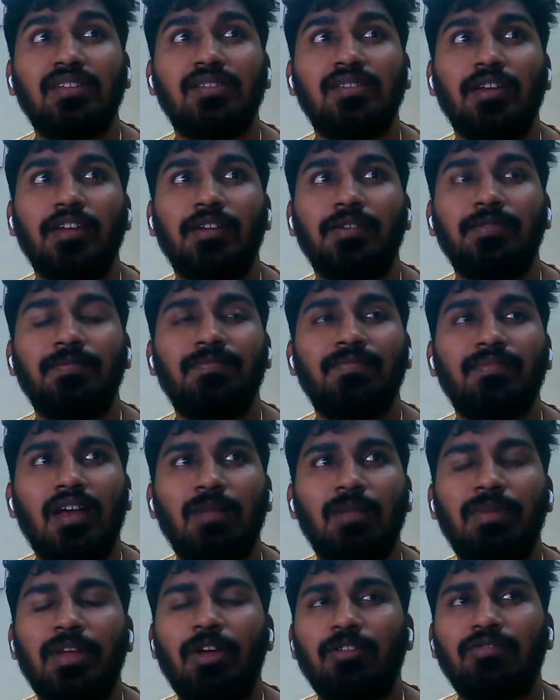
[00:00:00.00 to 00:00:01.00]
so I know
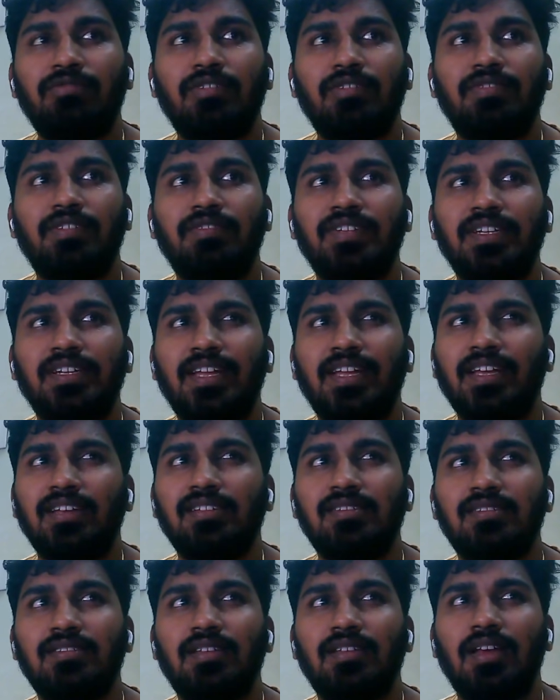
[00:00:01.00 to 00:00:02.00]
I'll be out for fifteen
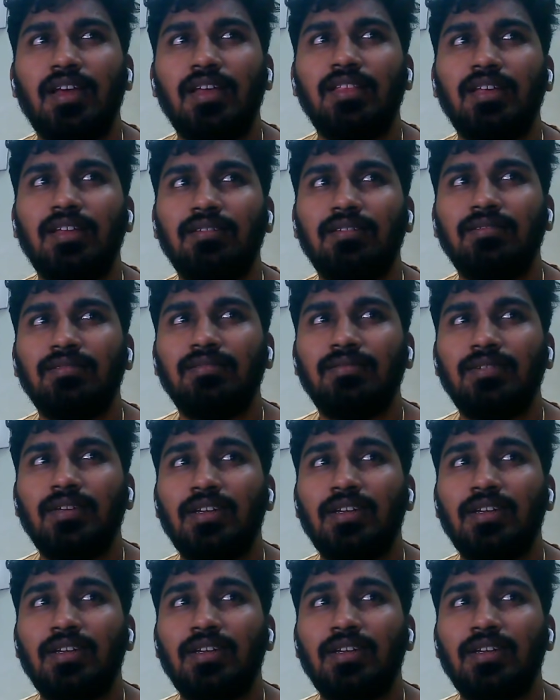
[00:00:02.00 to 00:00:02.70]
days and then